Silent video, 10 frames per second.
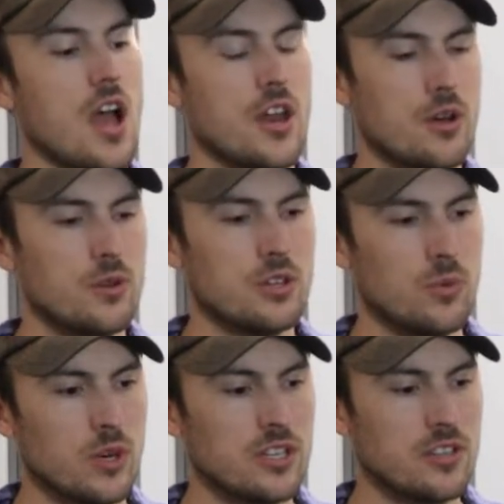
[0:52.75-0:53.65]
I know you
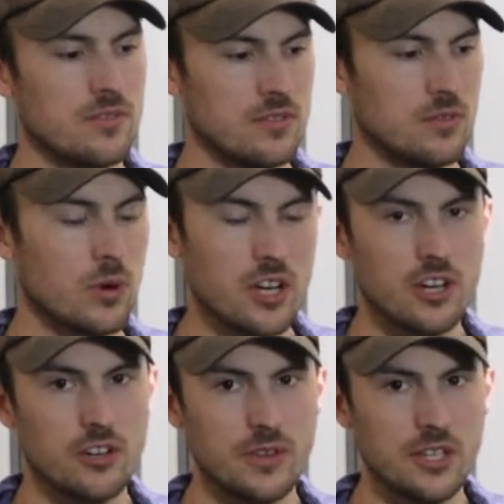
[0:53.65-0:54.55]
work
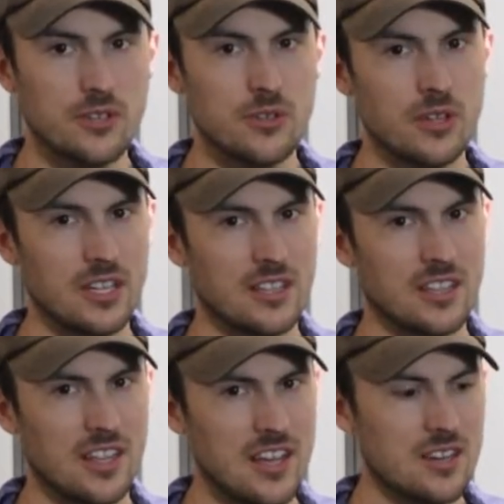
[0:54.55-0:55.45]
on your vehicle in
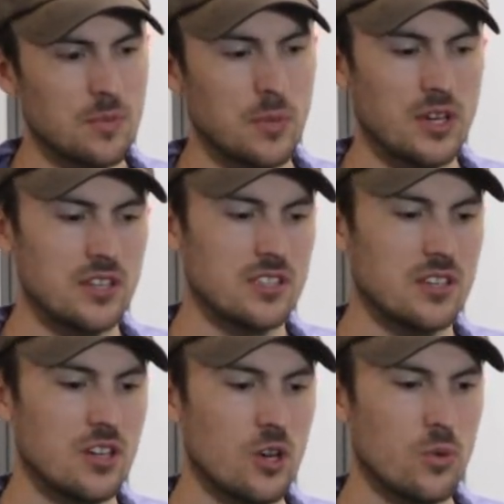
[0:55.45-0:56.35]
the light, but
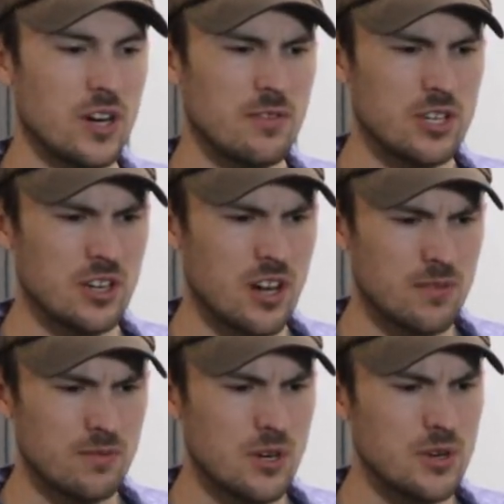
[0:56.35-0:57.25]
whenever you're
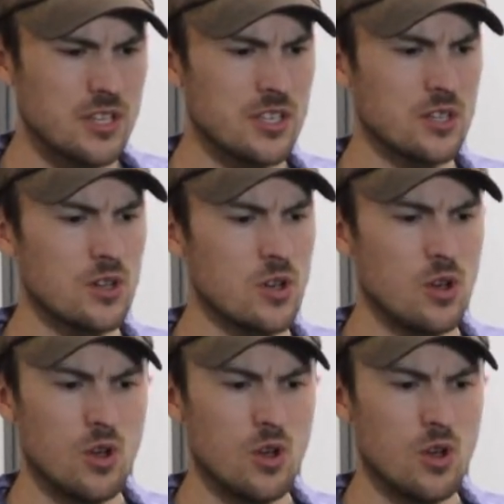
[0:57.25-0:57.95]
off-roading